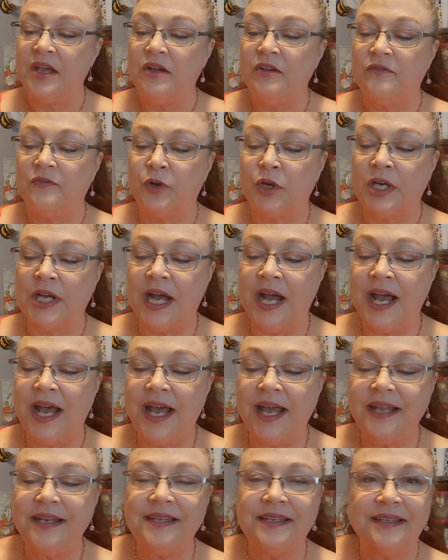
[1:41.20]
For
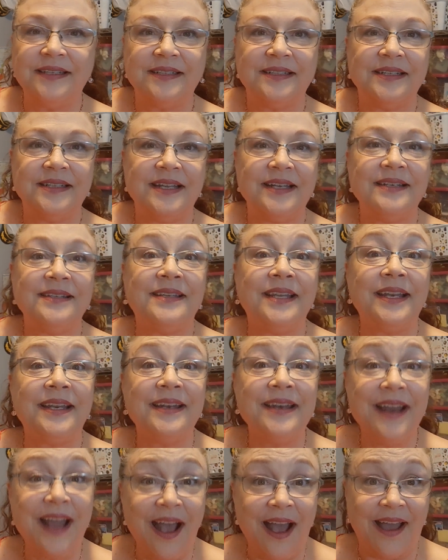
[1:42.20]
God did
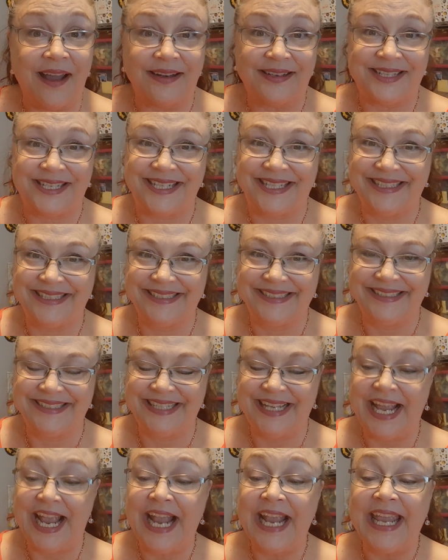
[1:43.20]
not
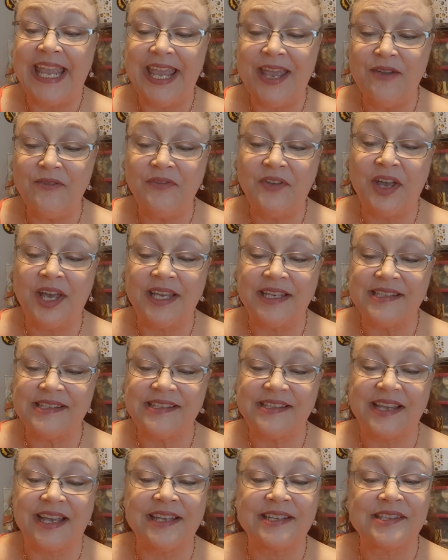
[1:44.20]
give
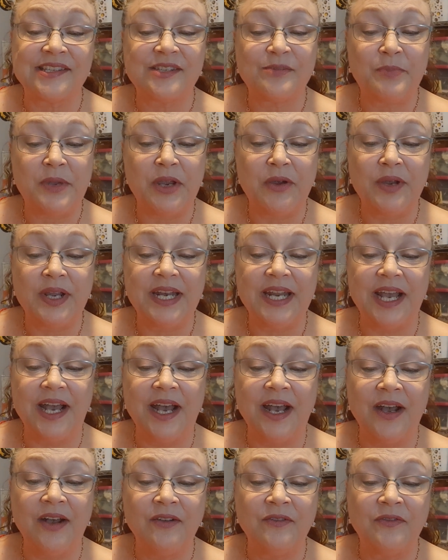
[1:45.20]
us a spirit
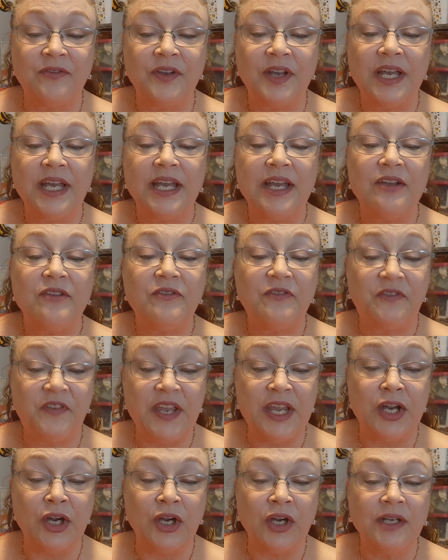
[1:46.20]
of
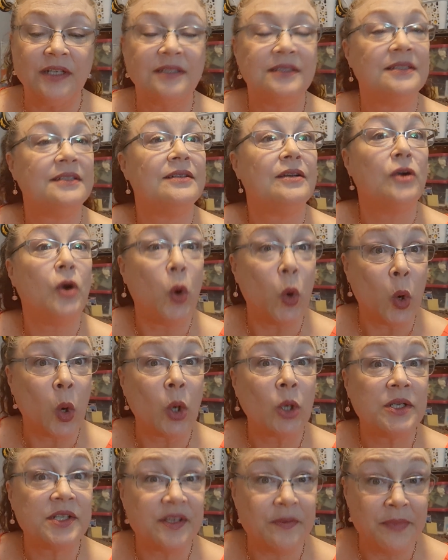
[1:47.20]
fear
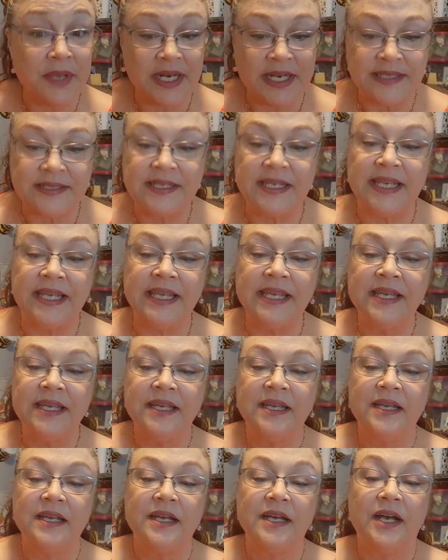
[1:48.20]
or timidity,
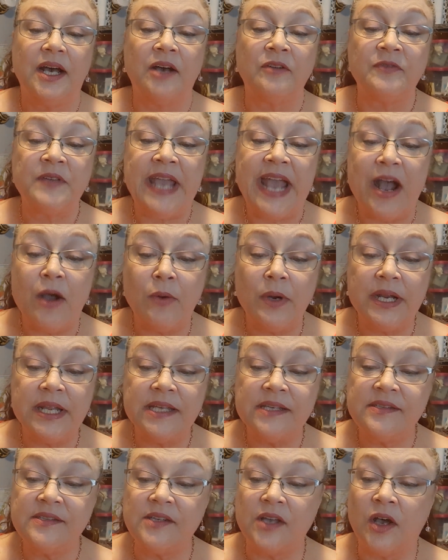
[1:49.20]
of
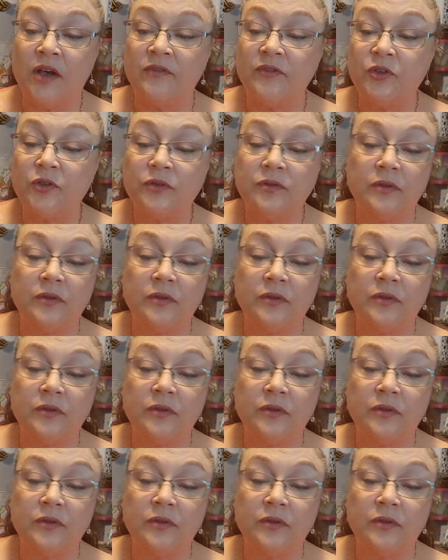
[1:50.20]
cowardice, of